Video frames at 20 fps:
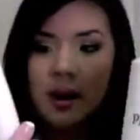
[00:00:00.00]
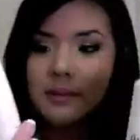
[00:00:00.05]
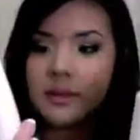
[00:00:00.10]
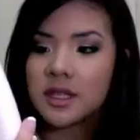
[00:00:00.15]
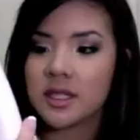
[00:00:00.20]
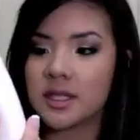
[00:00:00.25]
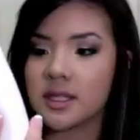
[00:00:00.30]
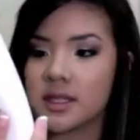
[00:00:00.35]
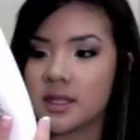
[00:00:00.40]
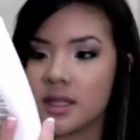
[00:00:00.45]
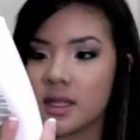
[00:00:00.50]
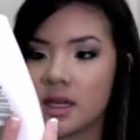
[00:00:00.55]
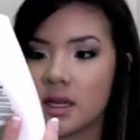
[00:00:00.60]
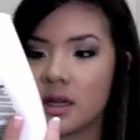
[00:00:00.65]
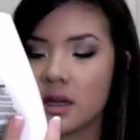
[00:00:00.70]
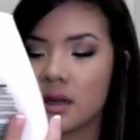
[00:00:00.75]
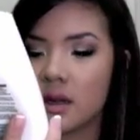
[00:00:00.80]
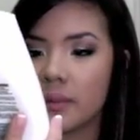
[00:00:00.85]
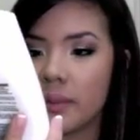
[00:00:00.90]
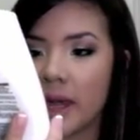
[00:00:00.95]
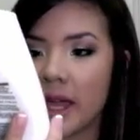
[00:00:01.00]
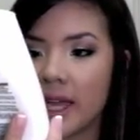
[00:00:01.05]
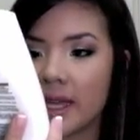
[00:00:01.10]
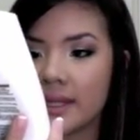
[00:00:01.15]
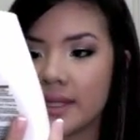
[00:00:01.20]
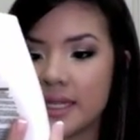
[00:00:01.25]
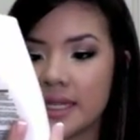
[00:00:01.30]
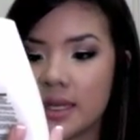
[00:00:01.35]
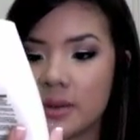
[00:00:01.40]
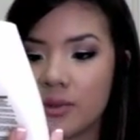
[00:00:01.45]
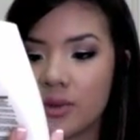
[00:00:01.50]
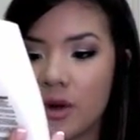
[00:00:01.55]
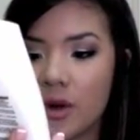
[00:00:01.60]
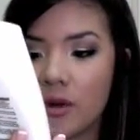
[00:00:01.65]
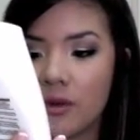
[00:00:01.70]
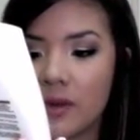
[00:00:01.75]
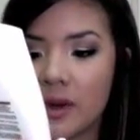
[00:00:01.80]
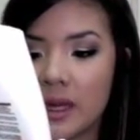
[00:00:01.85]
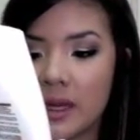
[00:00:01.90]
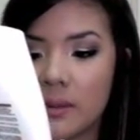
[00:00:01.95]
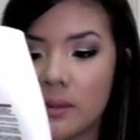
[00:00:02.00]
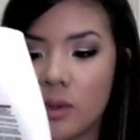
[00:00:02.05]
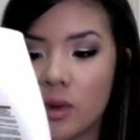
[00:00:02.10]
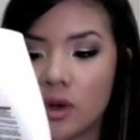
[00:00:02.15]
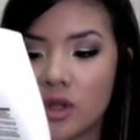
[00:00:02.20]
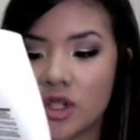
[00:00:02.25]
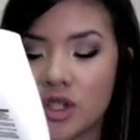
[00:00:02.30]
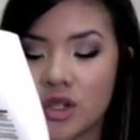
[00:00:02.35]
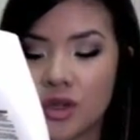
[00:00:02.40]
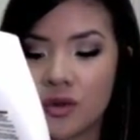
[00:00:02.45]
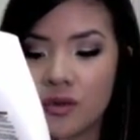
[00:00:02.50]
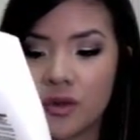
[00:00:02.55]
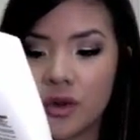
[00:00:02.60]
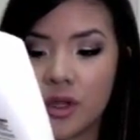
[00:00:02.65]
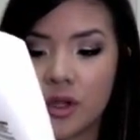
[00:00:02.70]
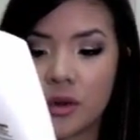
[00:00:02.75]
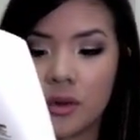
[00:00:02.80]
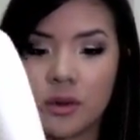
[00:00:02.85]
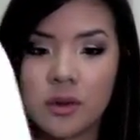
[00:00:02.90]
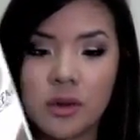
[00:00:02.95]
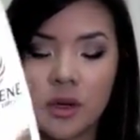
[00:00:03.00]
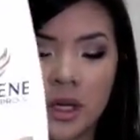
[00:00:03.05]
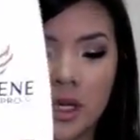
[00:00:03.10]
This is the Pantene Pro V Moisture Renewal